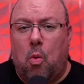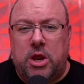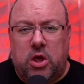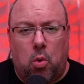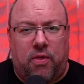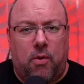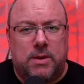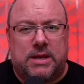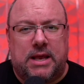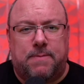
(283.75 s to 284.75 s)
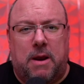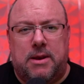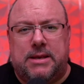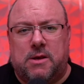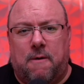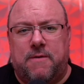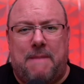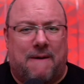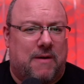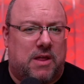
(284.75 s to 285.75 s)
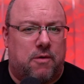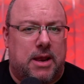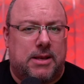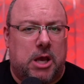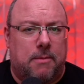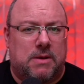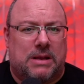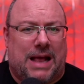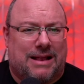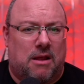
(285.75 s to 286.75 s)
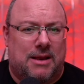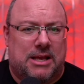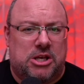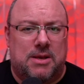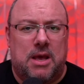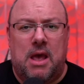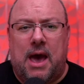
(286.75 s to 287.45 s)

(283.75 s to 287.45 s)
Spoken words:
What are your thoughts and experiences of the Mavic 3 in terms of satellite issues,